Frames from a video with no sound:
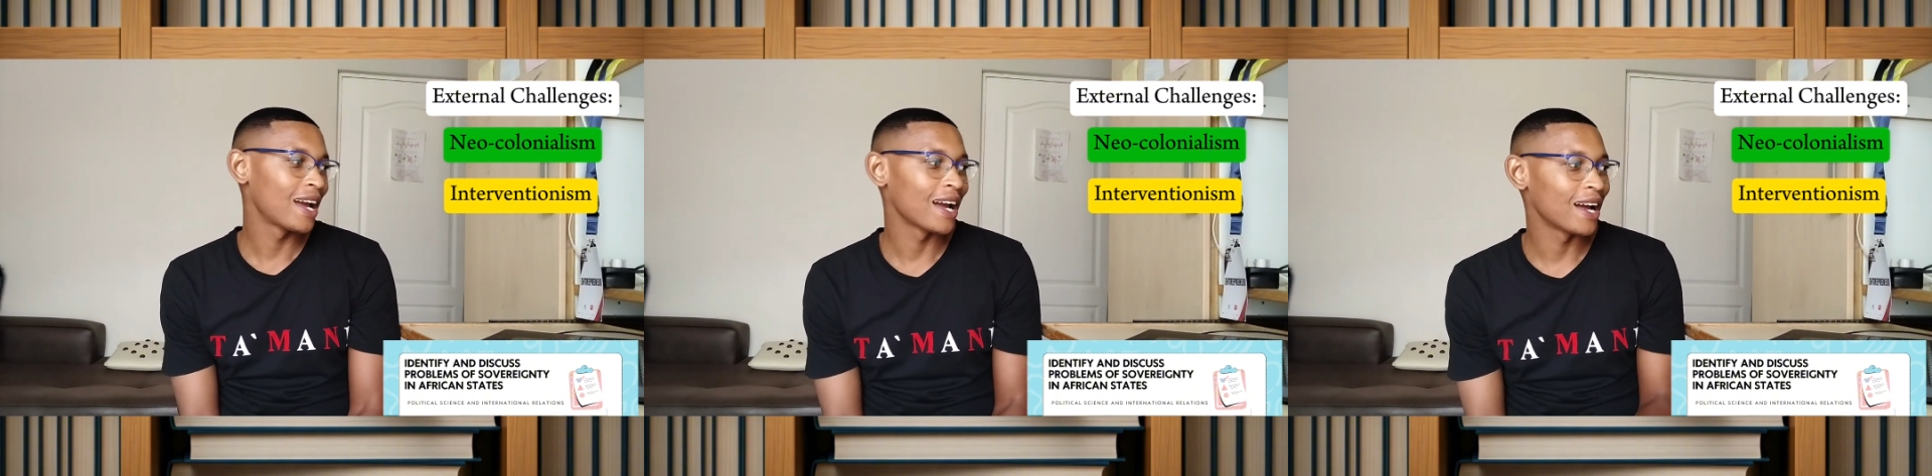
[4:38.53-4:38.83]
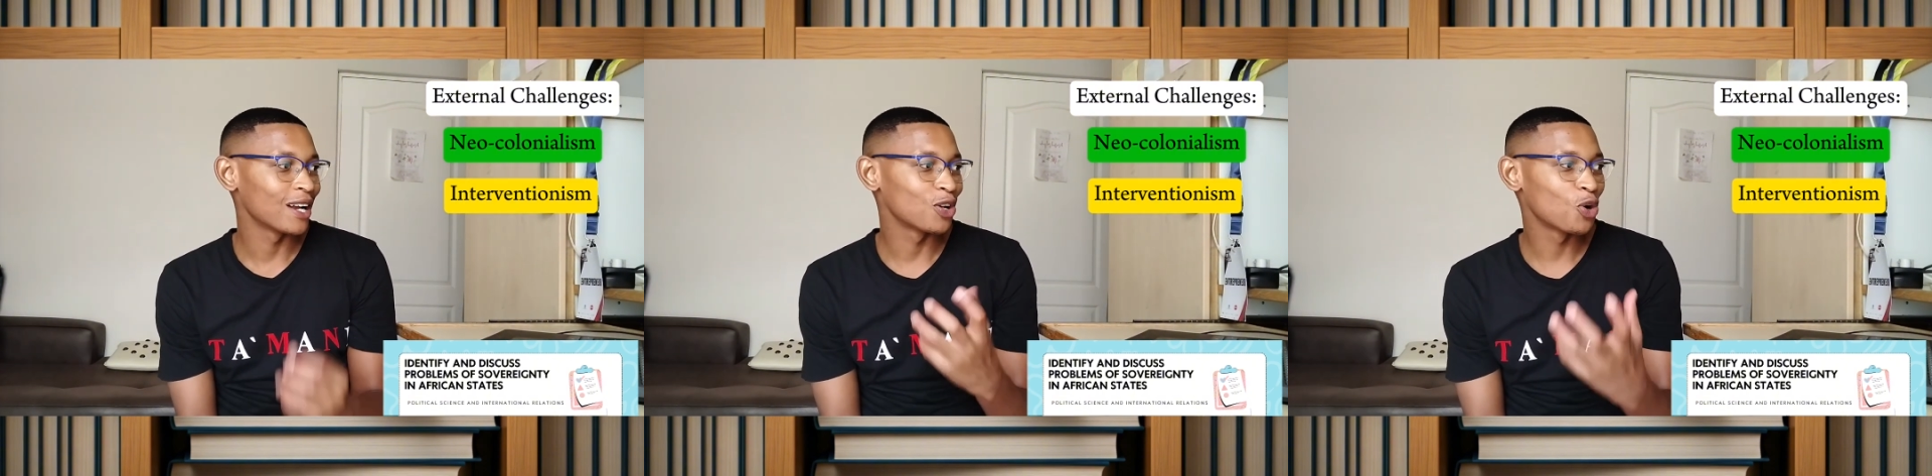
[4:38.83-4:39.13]

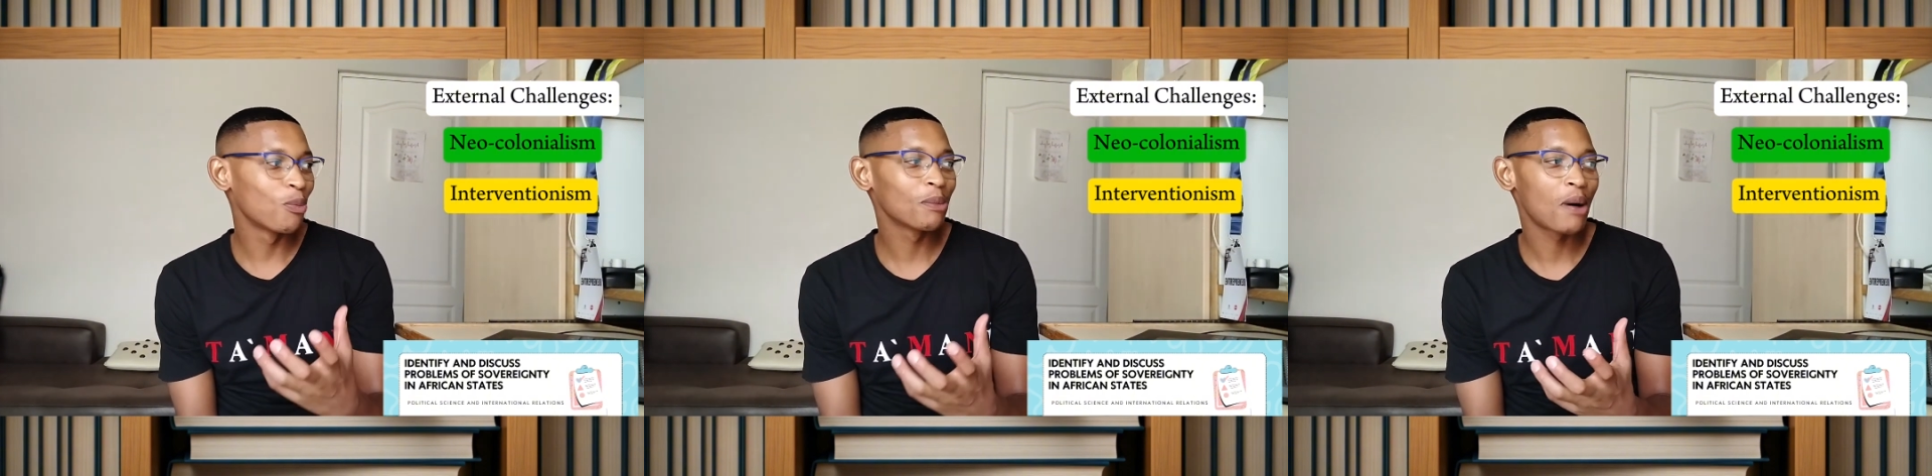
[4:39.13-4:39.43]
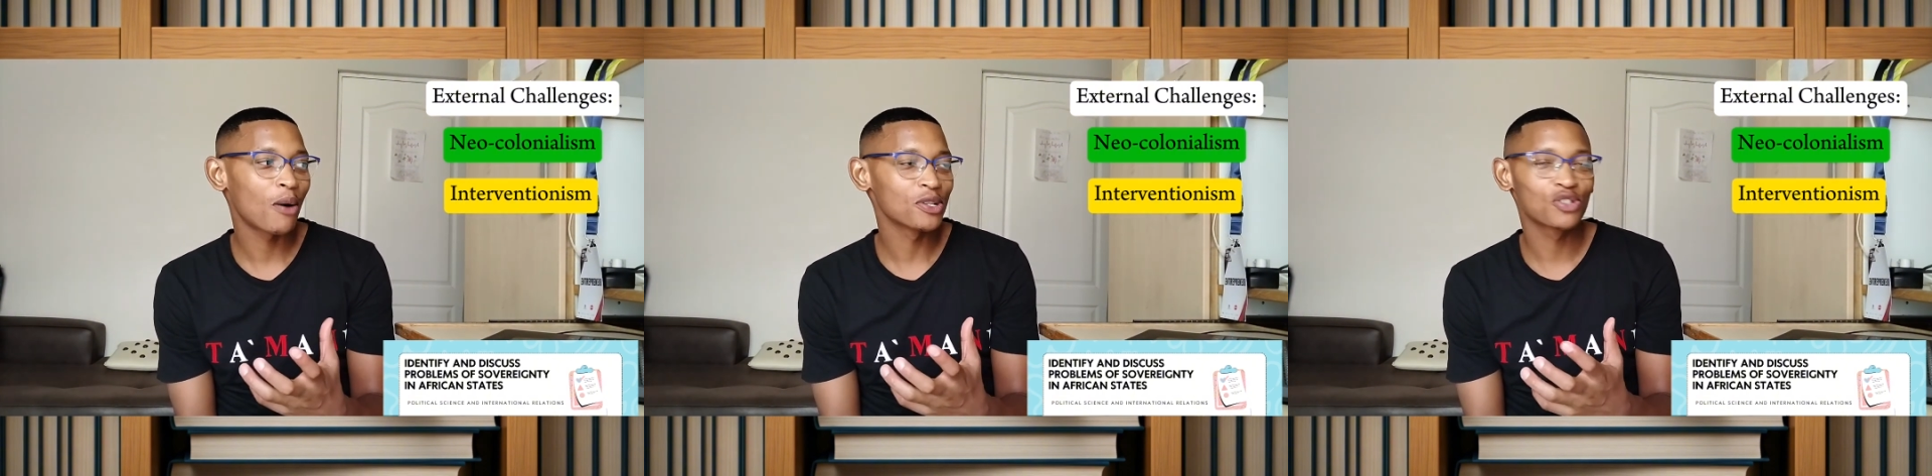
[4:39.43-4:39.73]
Global
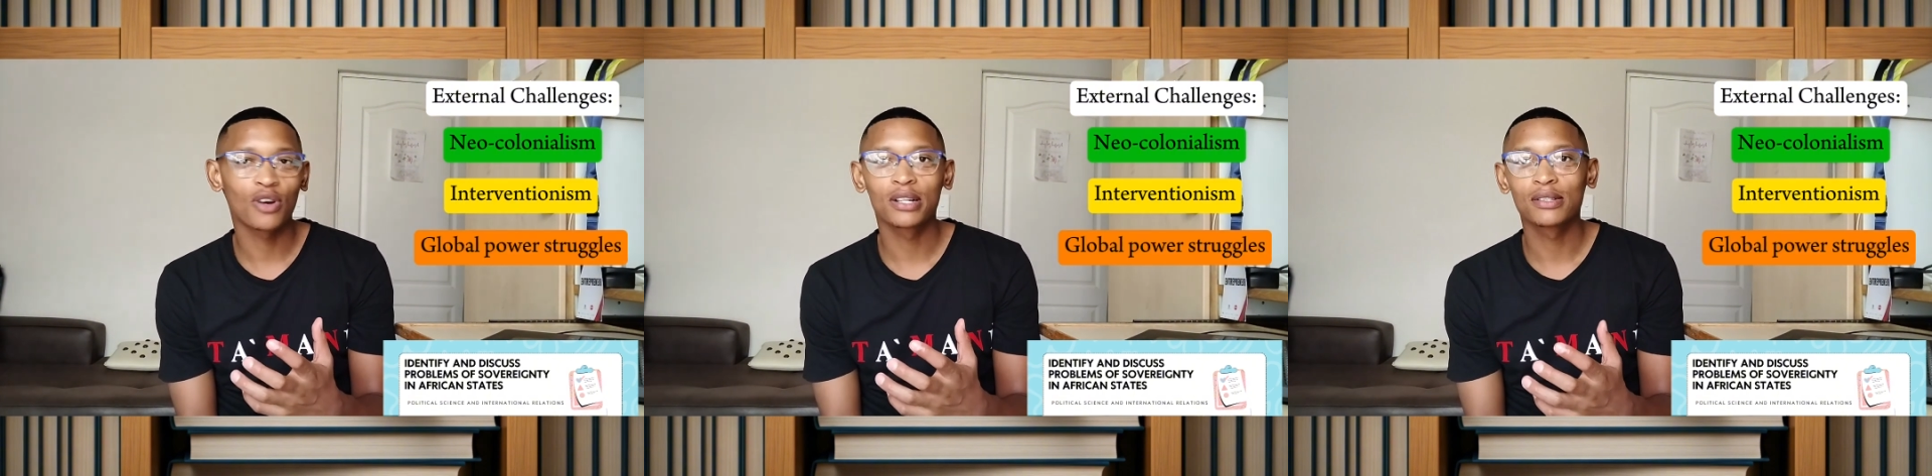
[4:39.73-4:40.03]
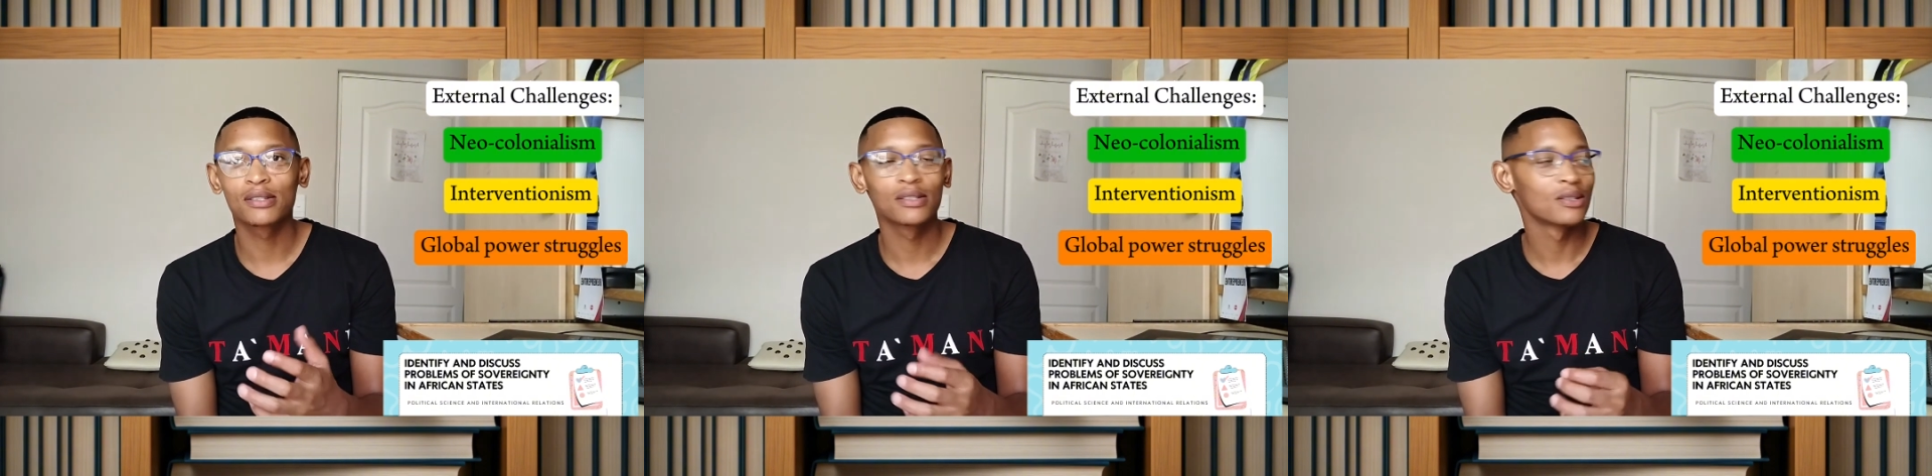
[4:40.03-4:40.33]
power
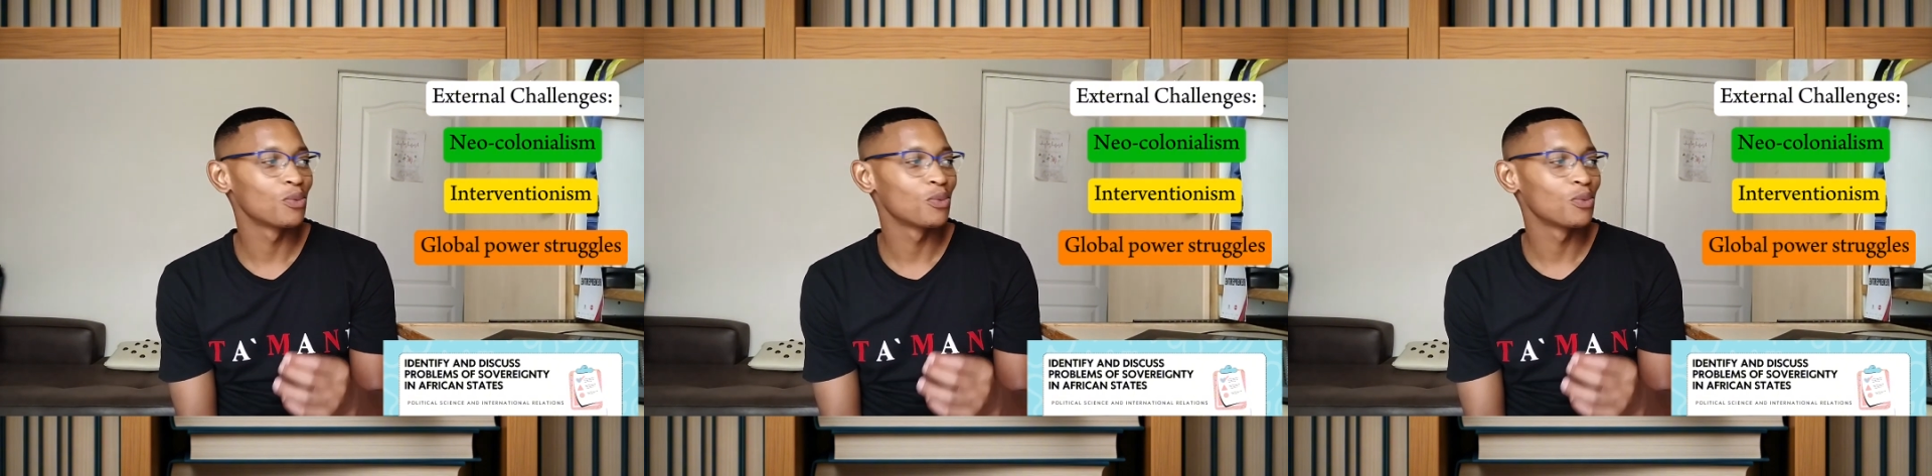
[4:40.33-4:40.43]
struggles.